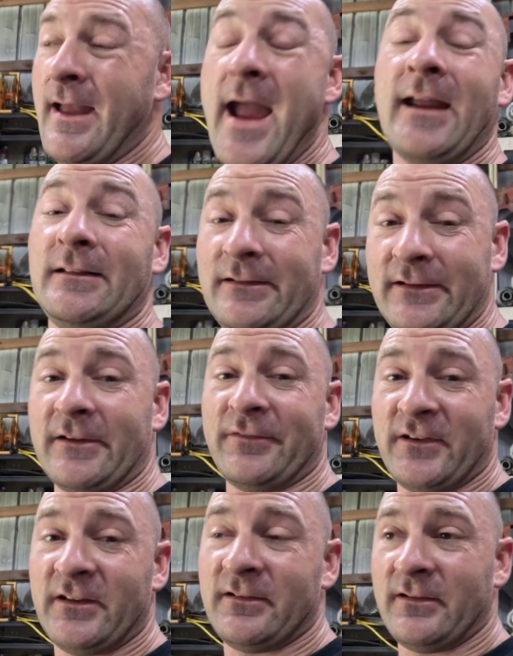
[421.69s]
A
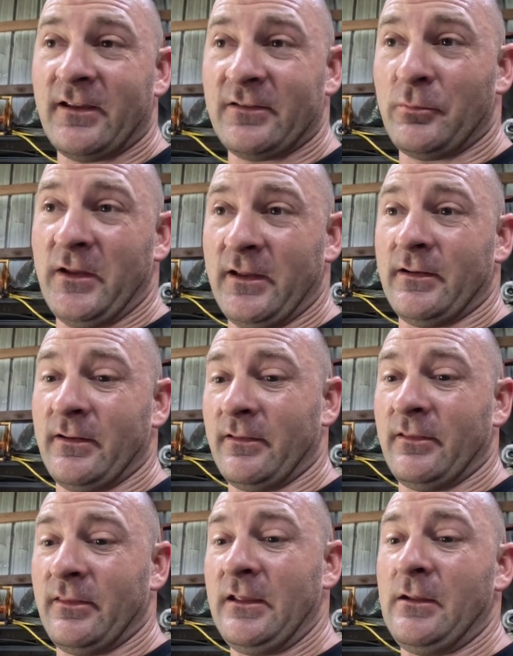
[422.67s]
lift has been
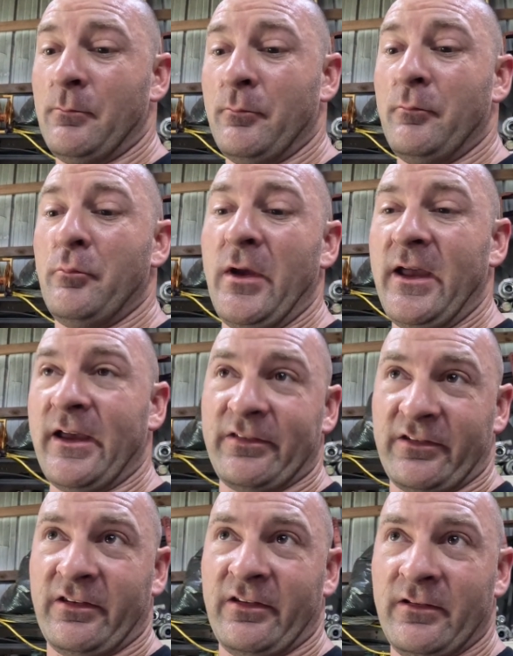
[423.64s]
the
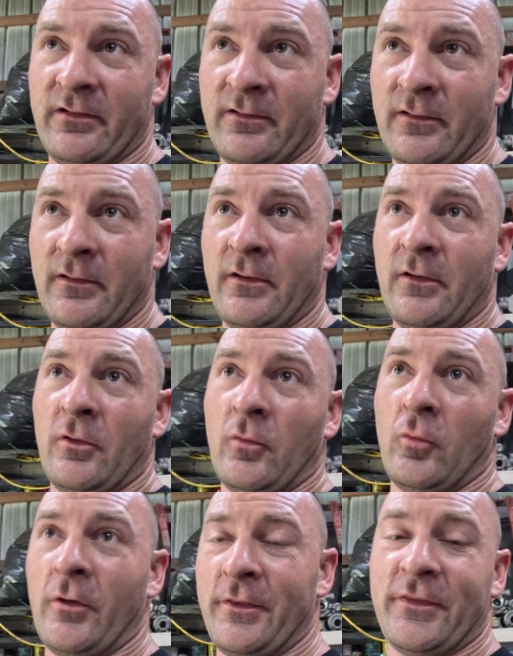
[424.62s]
best,
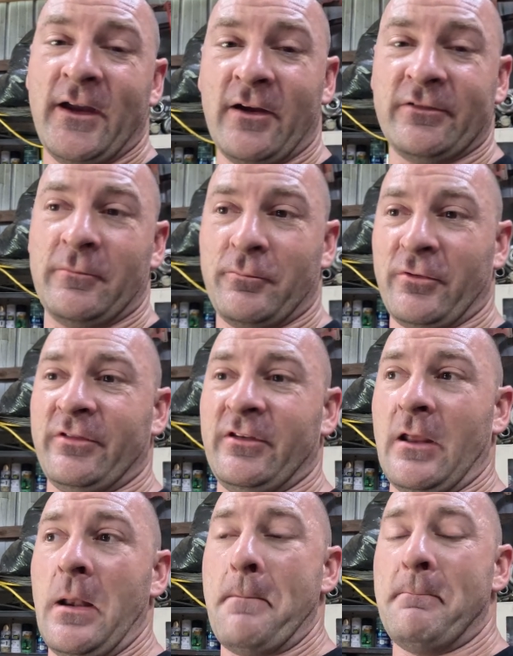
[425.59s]

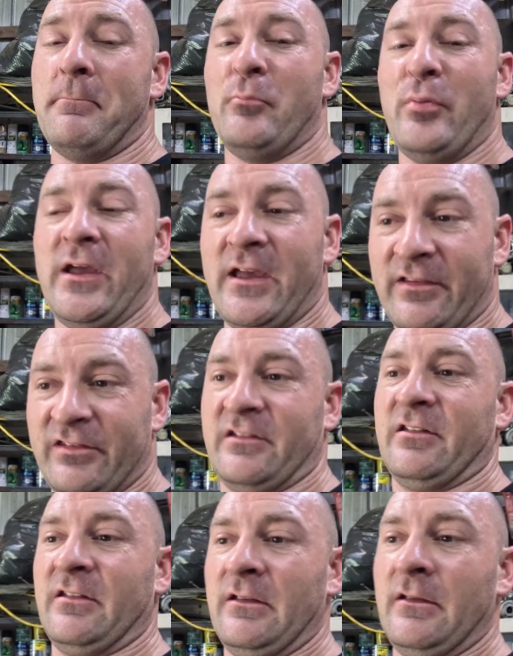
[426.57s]
1000%
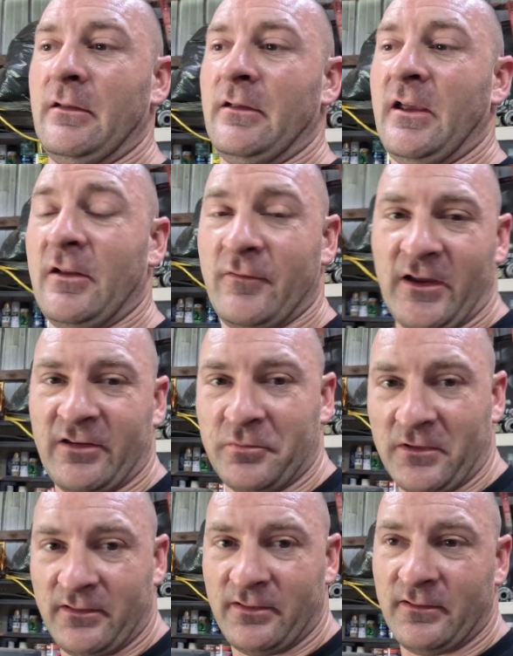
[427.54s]
best
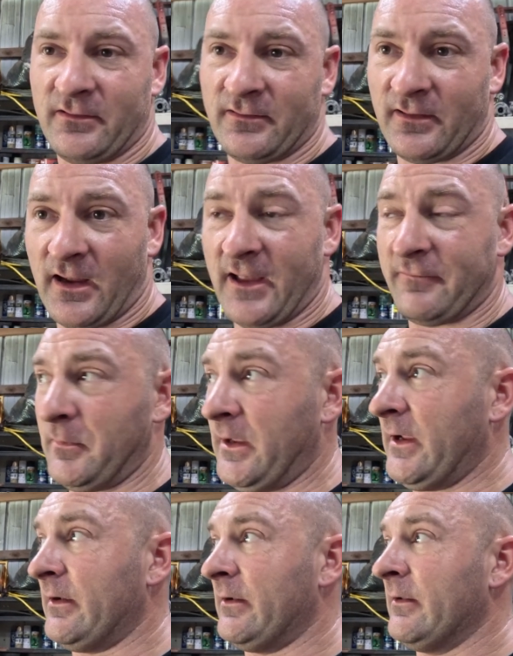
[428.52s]
investment I have
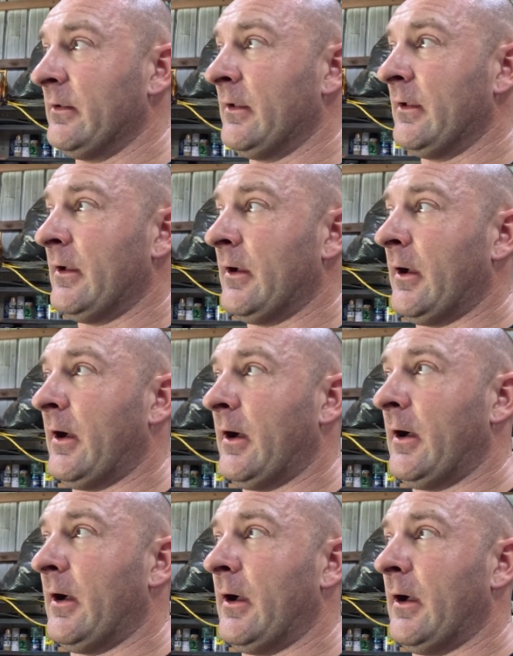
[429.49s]
made.
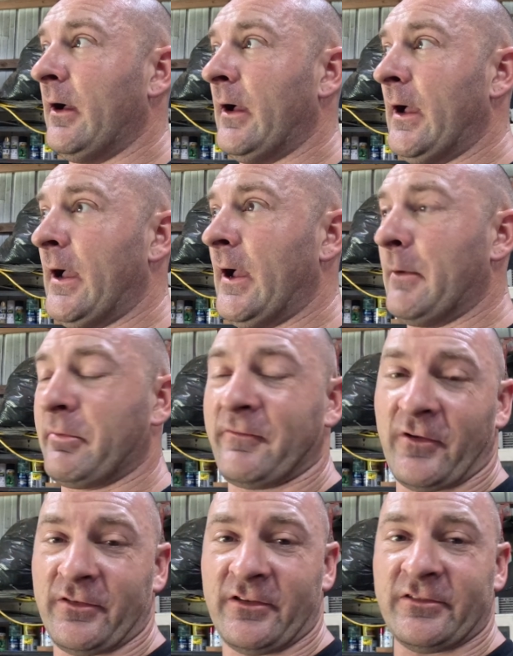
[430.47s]
I
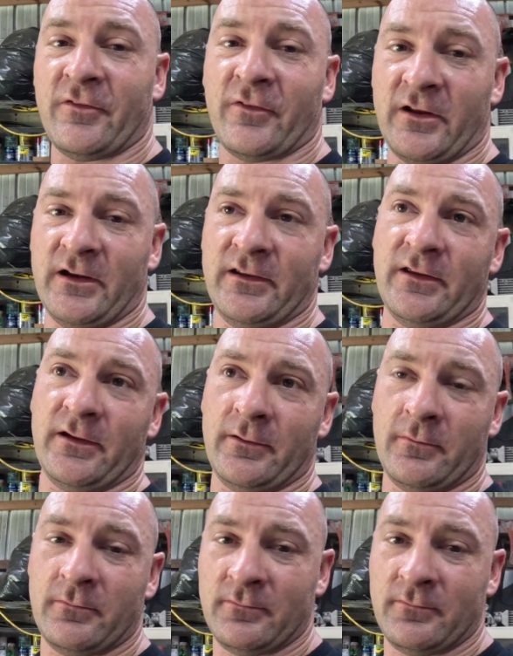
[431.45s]
prefer this over anything.